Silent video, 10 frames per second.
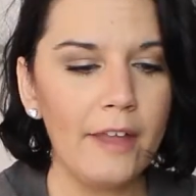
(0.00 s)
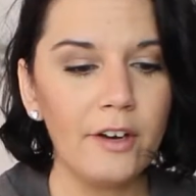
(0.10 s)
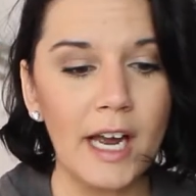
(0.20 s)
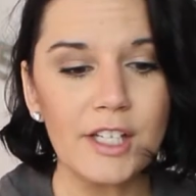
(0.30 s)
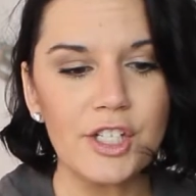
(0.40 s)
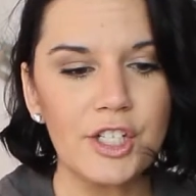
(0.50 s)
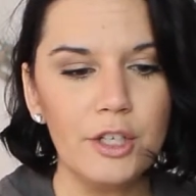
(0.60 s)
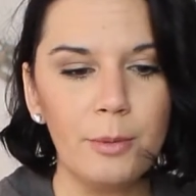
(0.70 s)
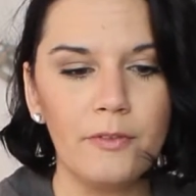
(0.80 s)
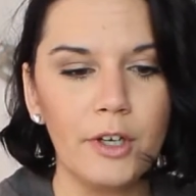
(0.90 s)
Heather asks, do
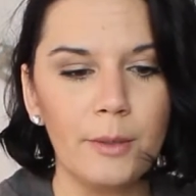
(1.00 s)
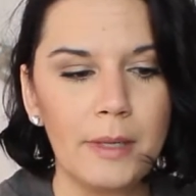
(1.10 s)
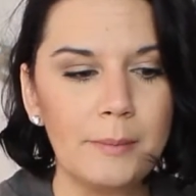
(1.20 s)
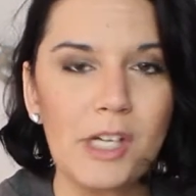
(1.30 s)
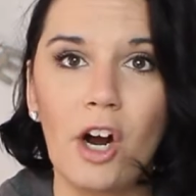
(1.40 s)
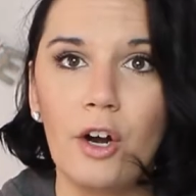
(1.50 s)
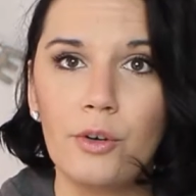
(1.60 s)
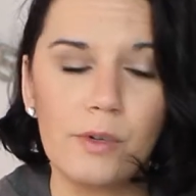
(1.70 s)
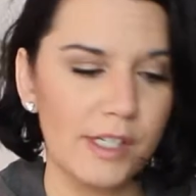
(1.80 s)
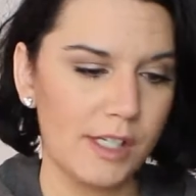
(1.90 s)
you prefer your Peeps hard or